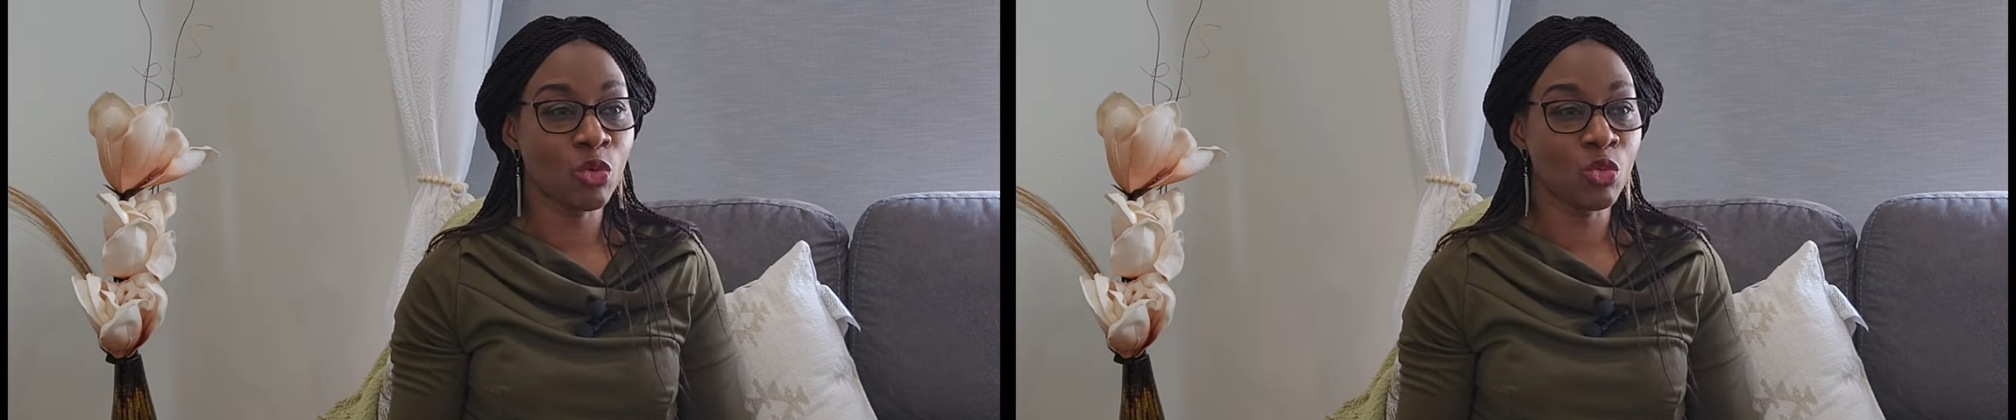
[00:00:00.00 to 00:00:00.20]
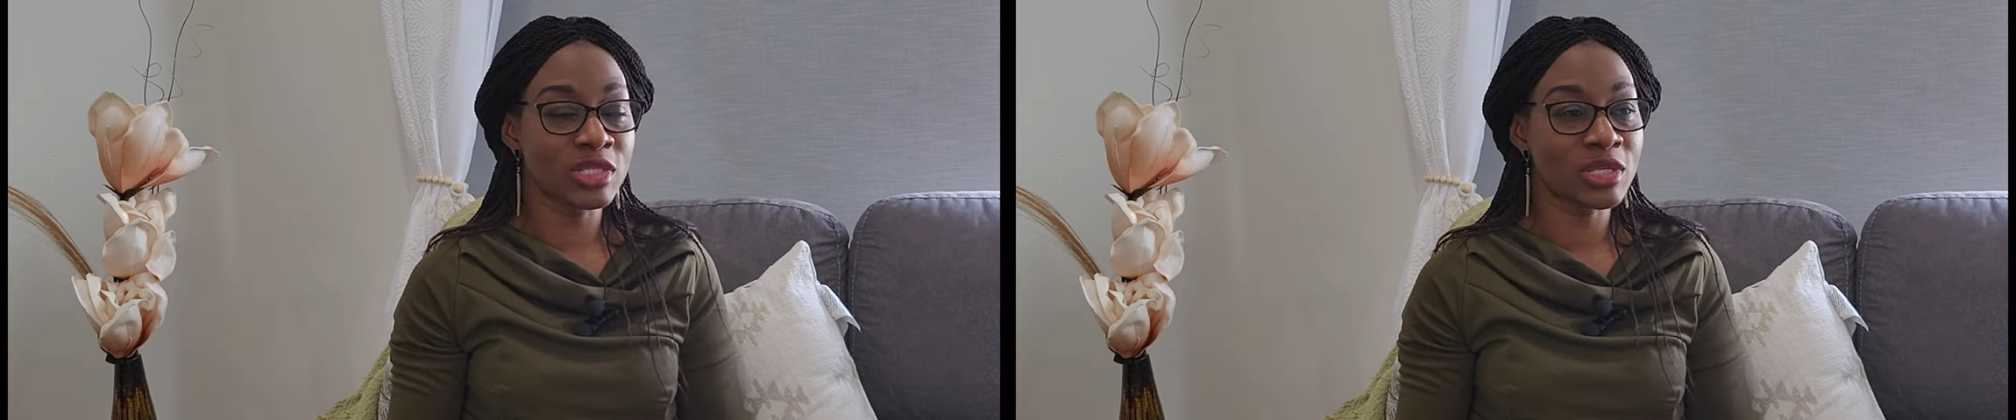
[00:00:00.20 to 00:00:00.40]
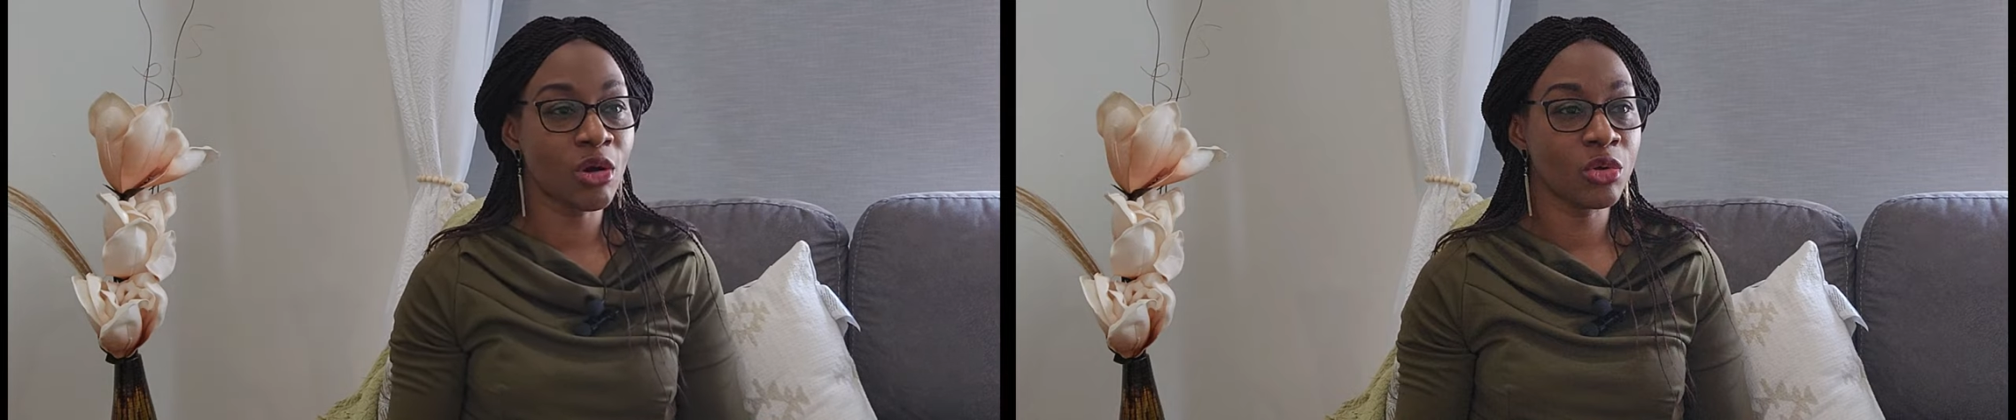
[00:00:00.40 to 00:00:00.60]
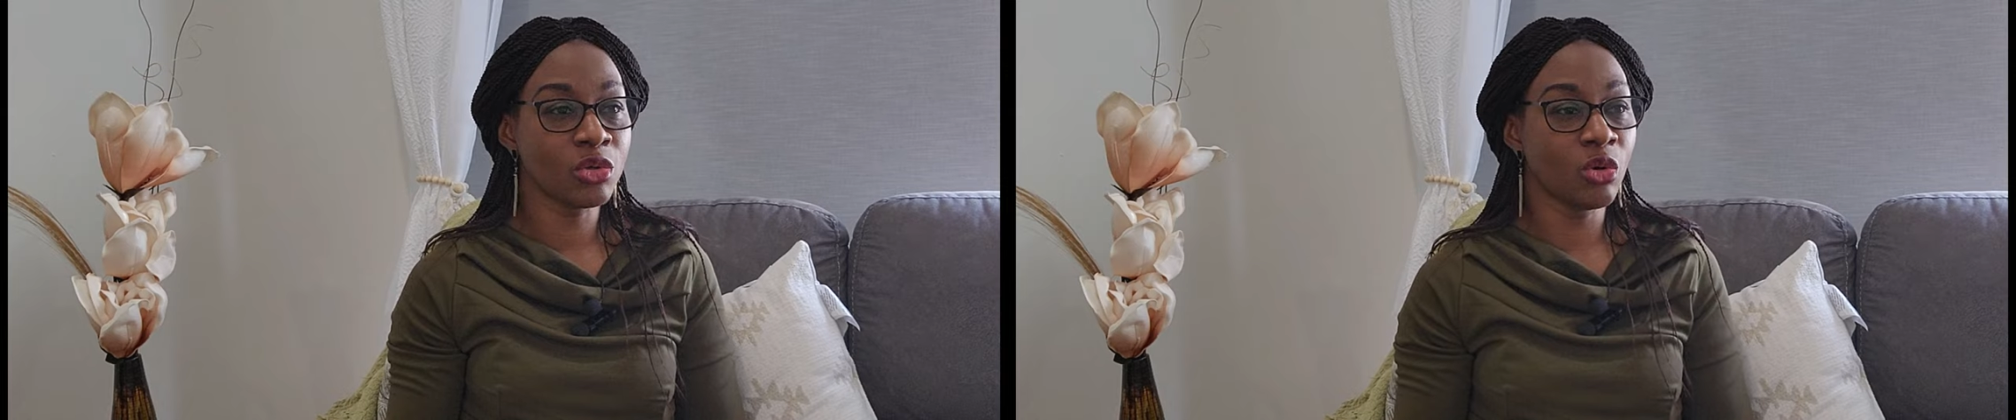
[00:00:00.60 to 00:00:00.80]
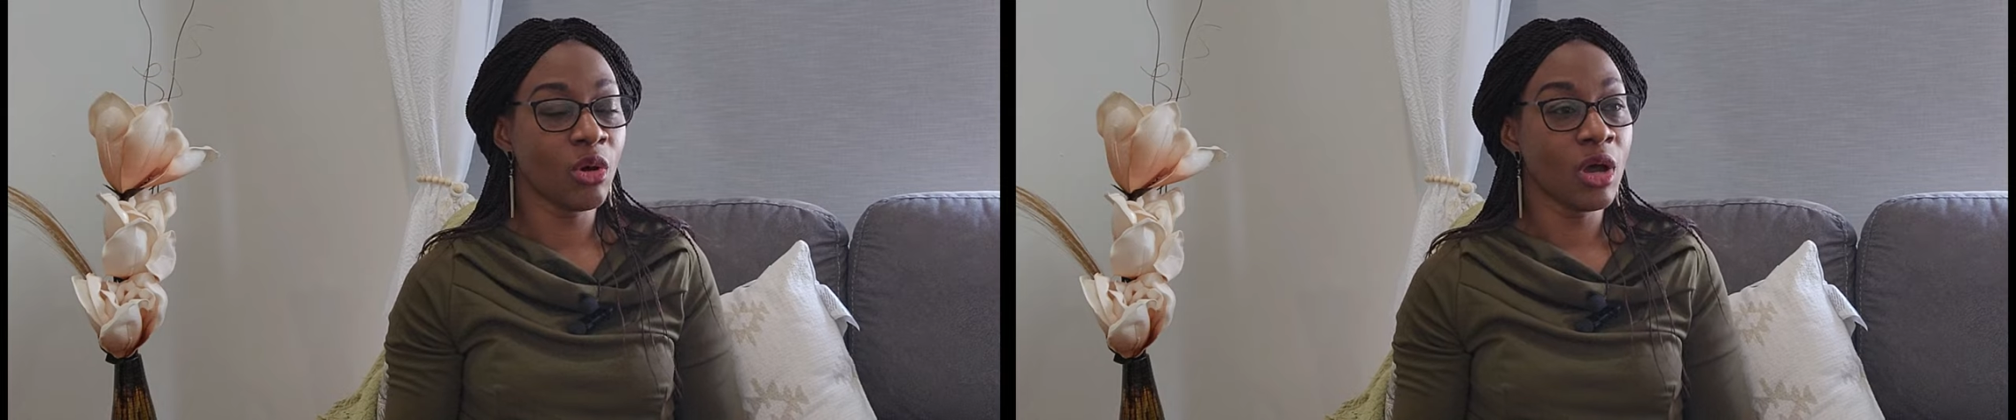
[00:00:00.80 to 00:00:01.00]
we tell
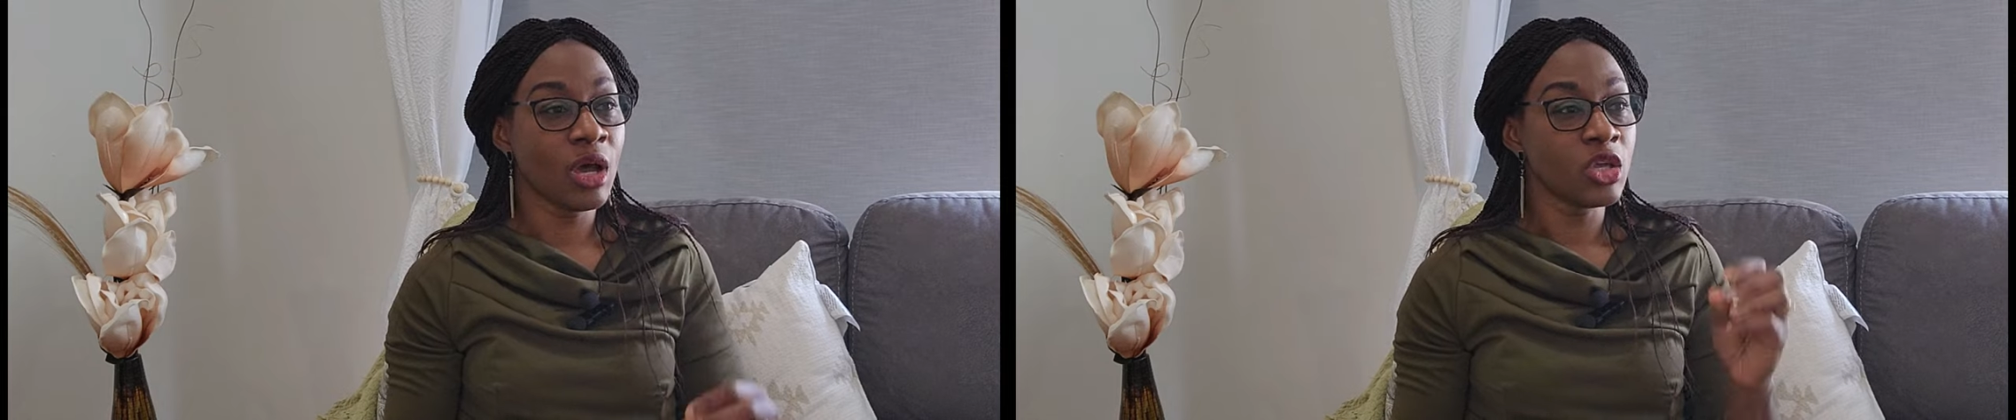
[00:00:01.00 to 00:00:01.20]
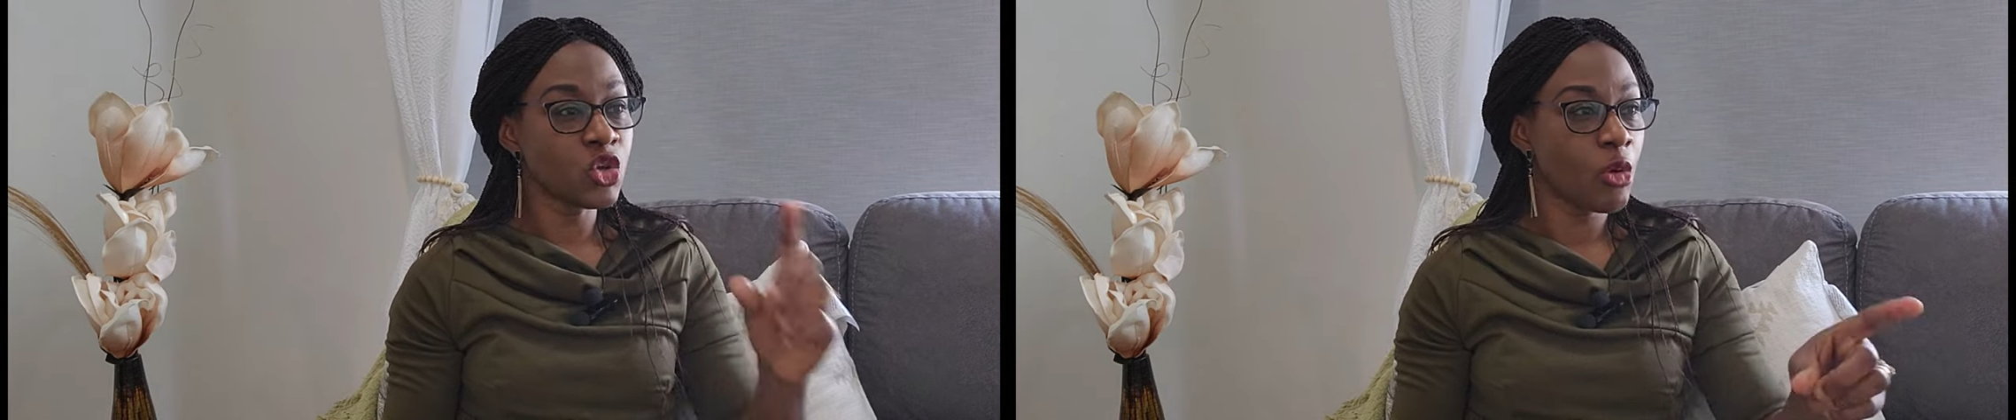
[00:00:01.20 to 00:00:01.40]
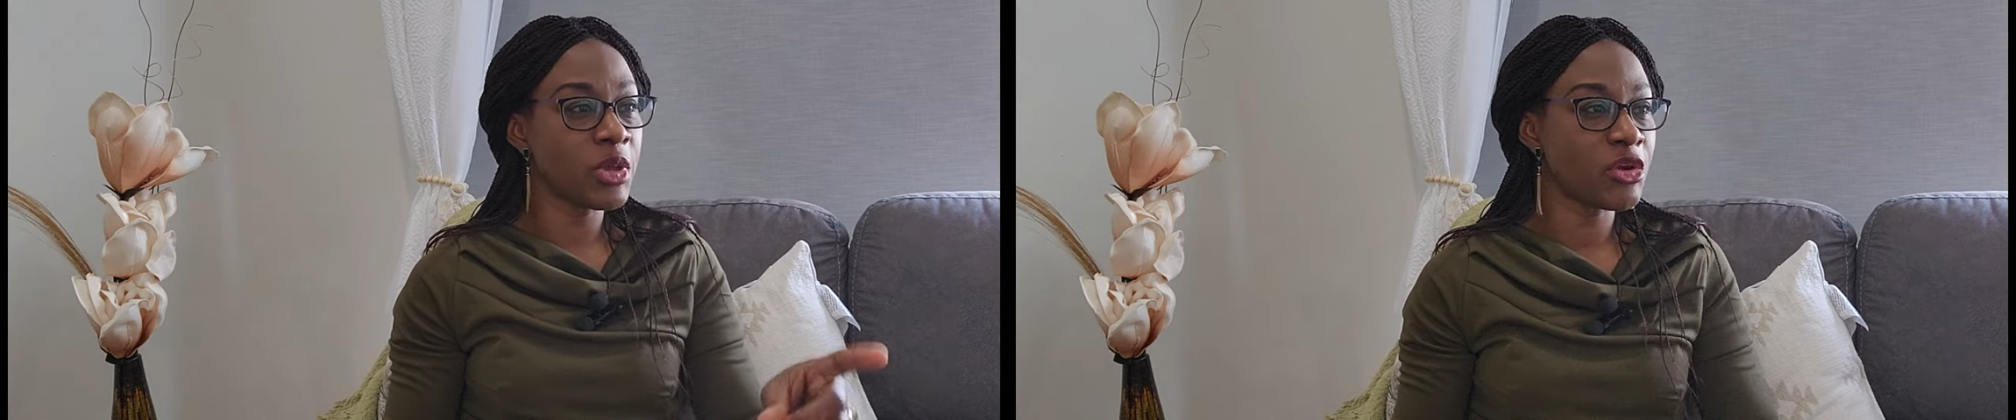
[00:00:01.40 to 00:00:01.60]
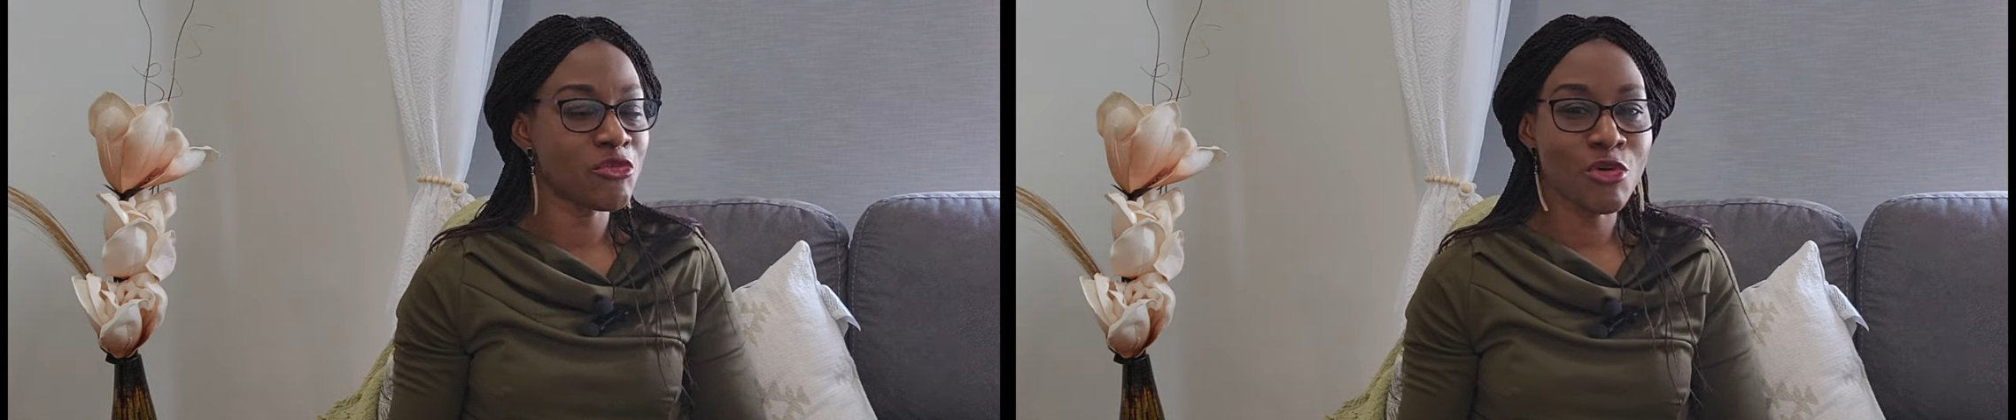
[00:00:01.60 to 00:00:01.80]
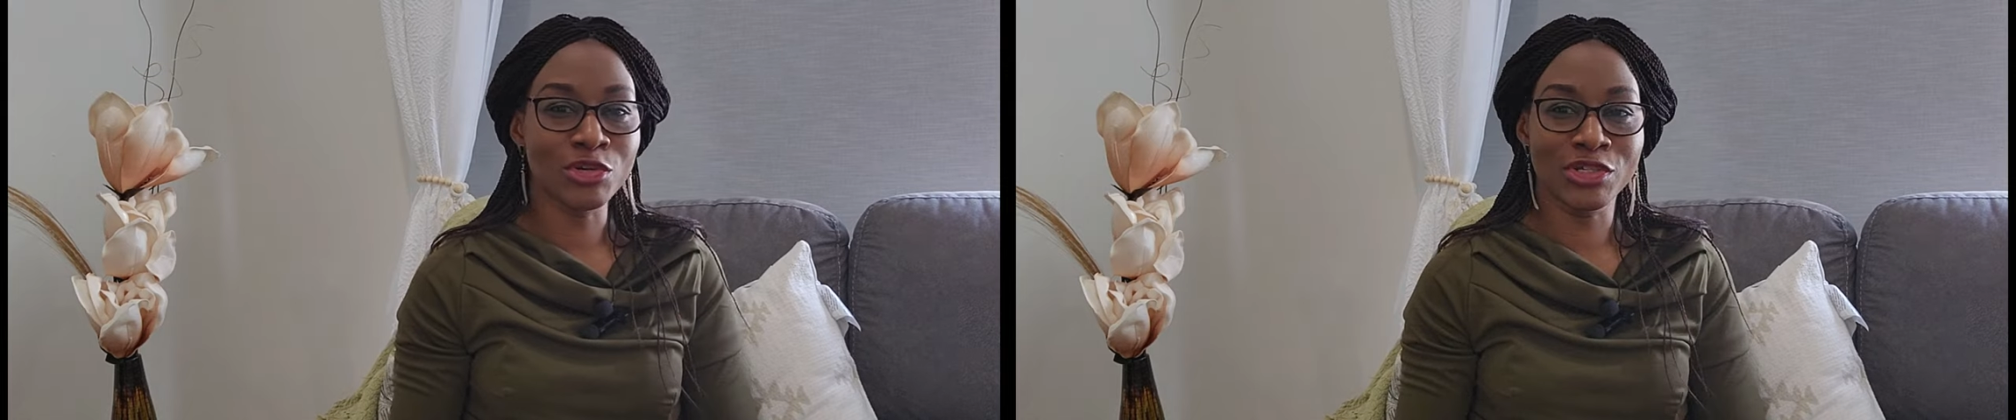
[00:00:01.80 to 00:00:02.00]
you, you're being
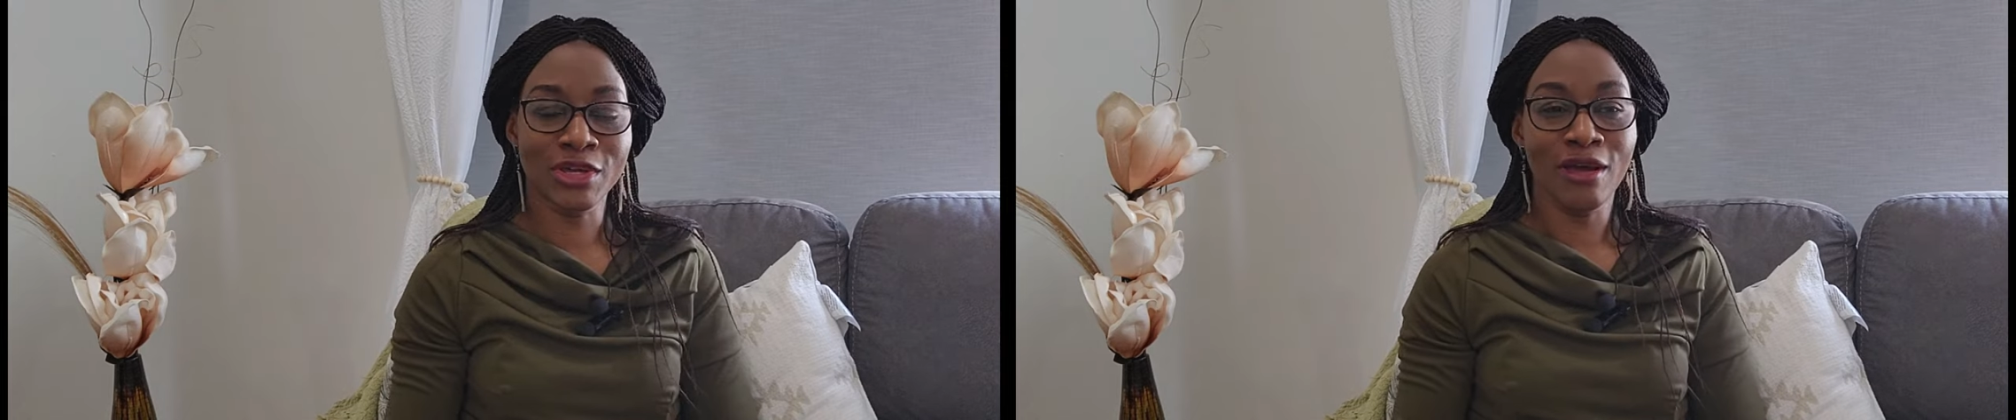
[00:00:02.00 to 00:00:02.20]
rude,